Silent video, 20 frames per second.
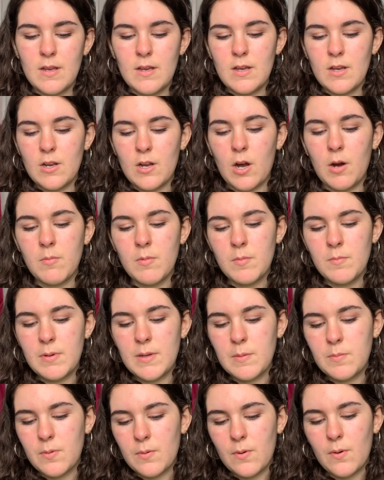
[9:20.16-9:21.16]
Common
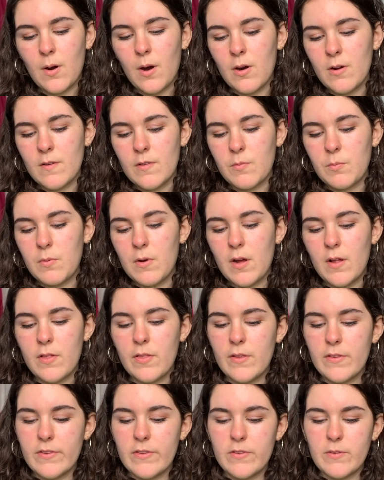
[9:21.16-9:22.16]
people are as
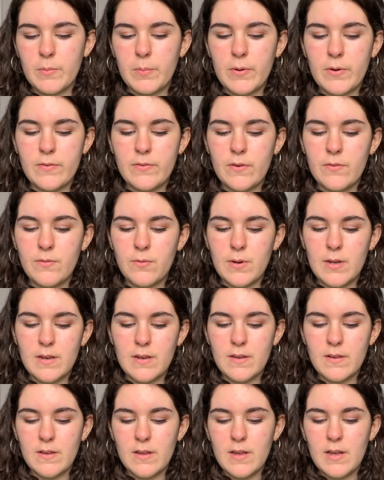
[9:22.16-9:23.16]
worthless as a puff of
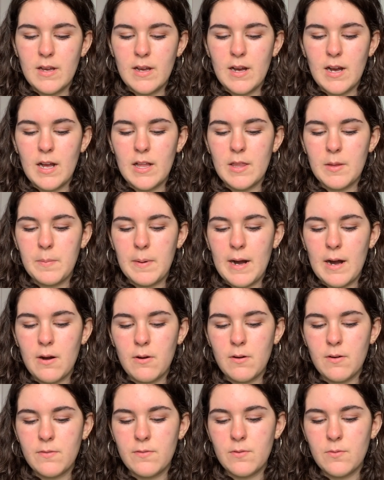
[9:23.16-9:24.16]
wind, and the
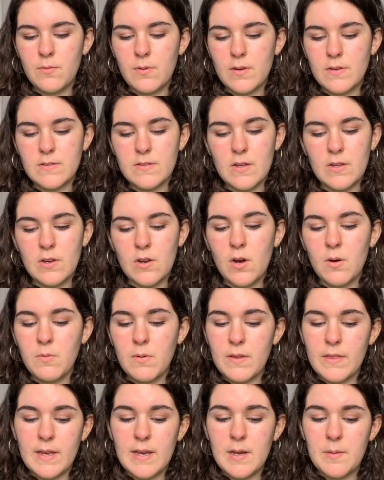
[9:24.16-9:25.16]
powerful ones are not
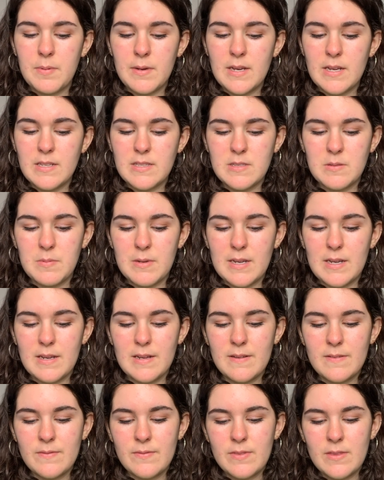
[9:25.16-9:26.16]
what they appear to
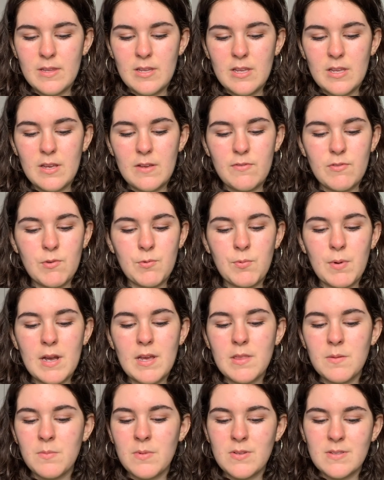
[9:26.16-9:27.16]
be. If you weigh
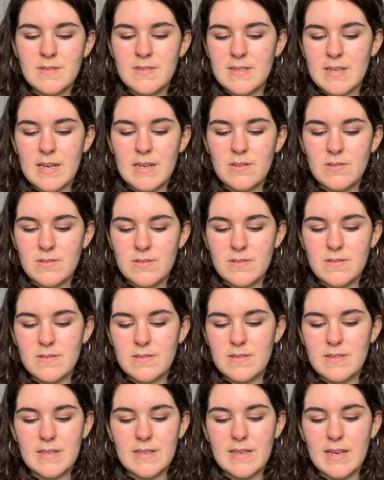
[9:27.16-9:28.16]
them on scales,
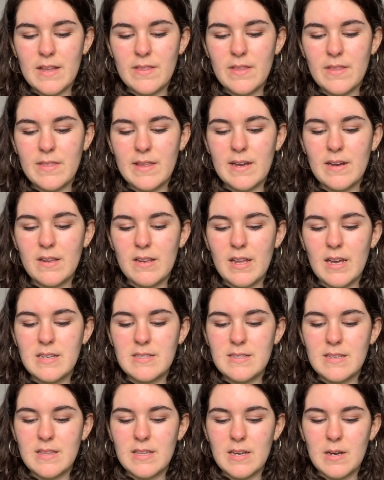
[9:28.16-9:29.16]
together they are
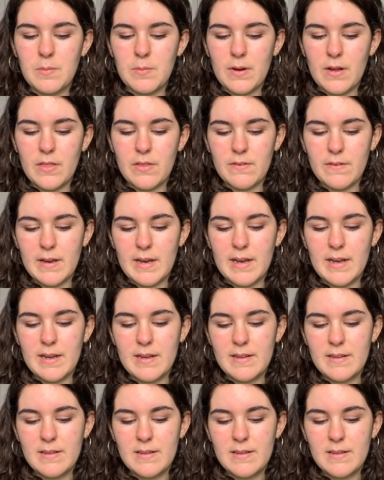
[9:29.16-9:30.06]
lighter than a breath of air.